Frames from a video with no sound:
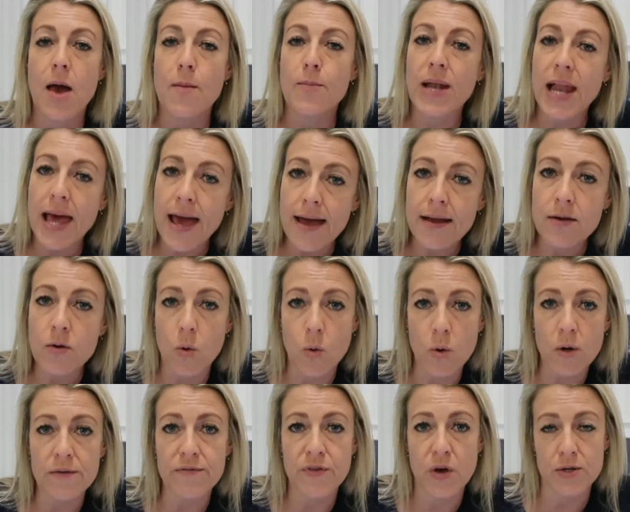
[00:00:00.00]
Plan
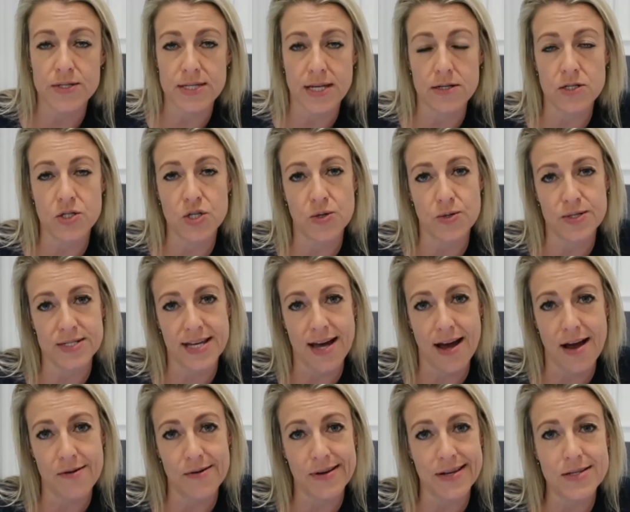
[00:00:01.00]
all of those into your
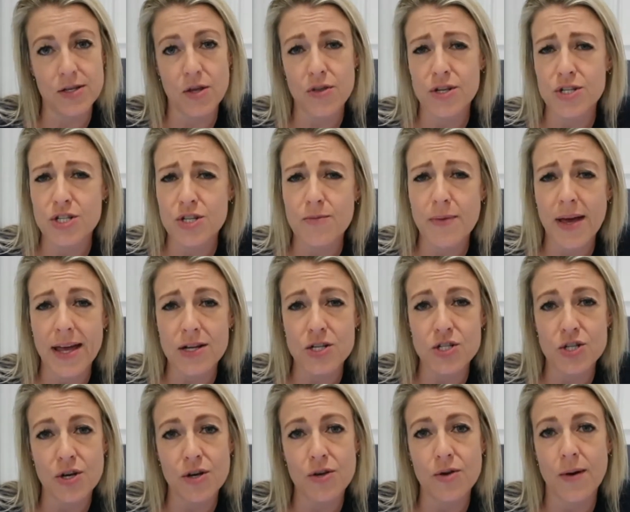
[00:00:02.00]
diary so that you make
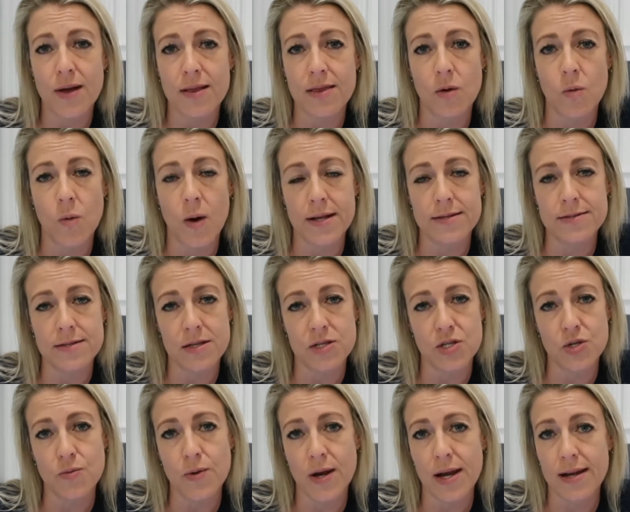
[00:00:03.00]
sure you're at the ones that
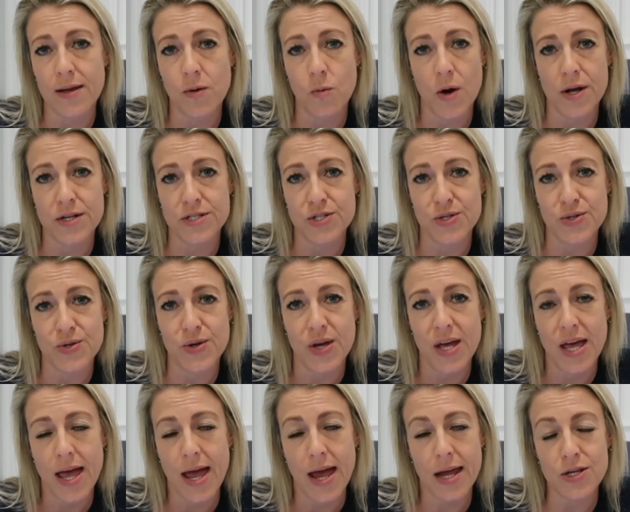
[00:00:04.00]
you really want to
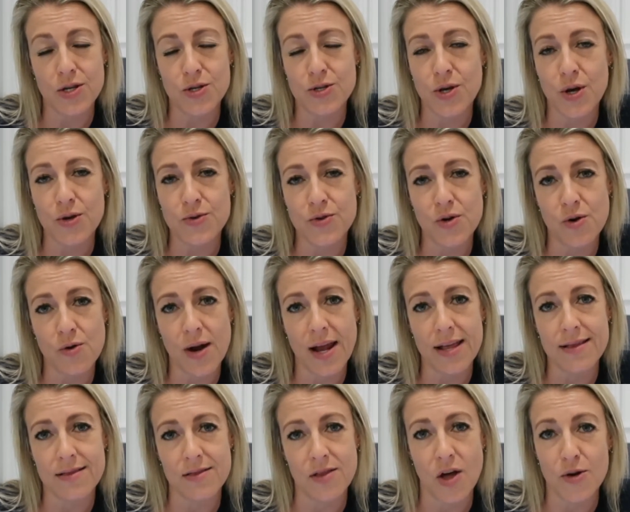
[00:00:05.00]
and you don't
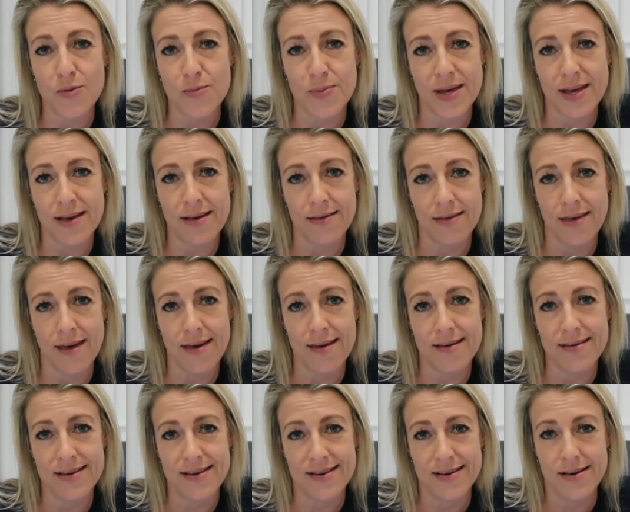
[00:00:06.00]
regret not being
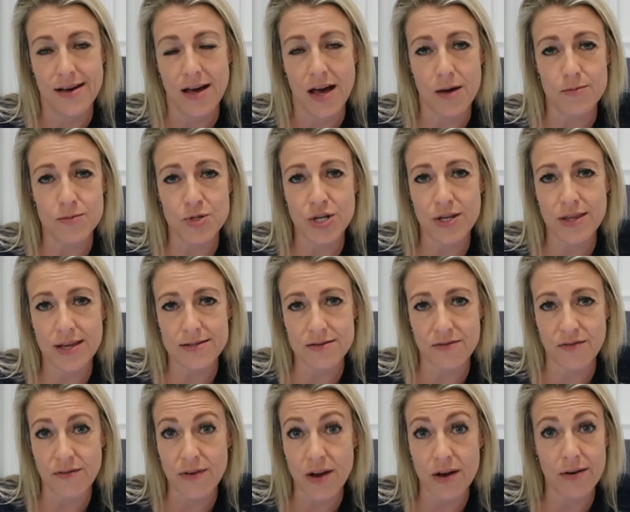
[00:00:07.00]
there. I'm sure that's
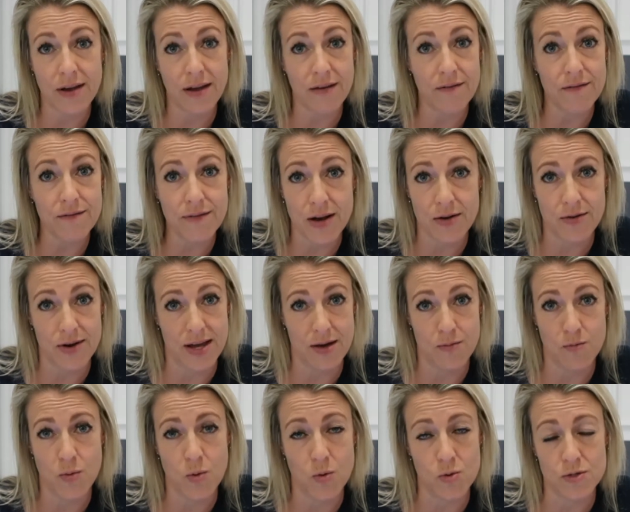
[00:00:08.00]
very, very
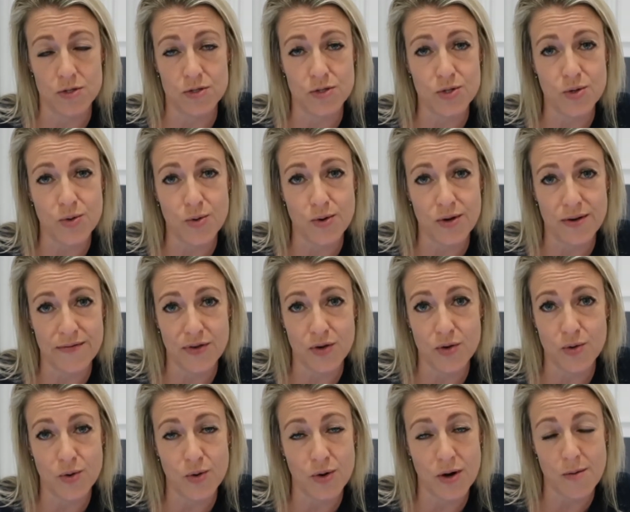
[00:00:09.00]
important to all of
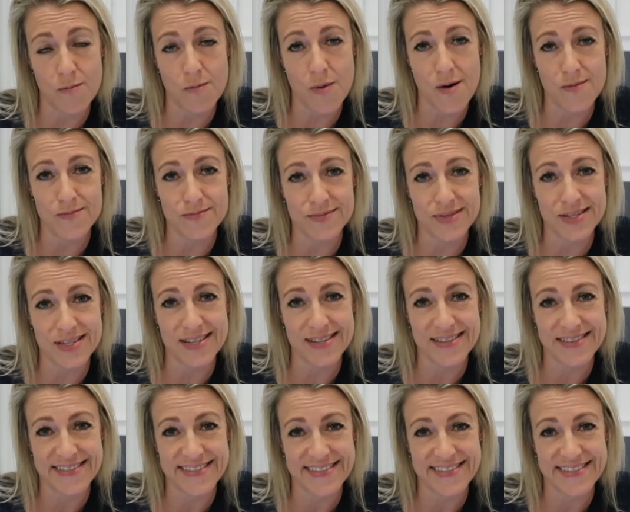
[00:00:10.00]
you who are moms.